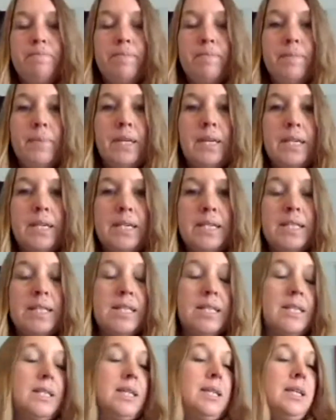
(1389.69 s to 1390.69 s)
because
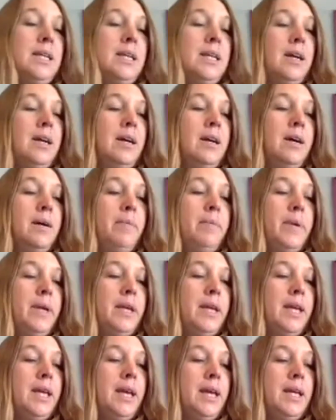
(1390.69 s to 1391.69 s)
it
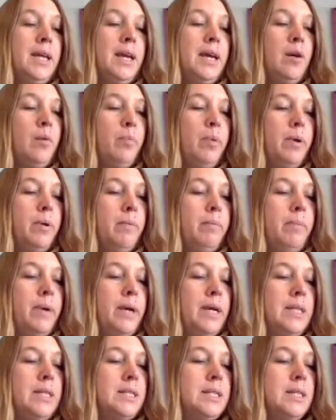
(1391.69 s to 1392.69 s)
can't help
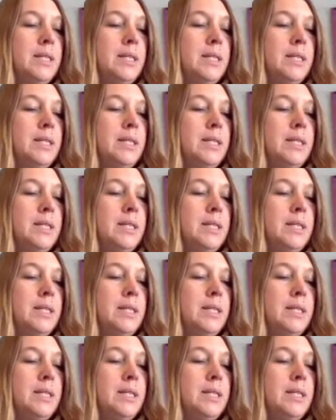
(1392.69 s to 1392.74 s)
but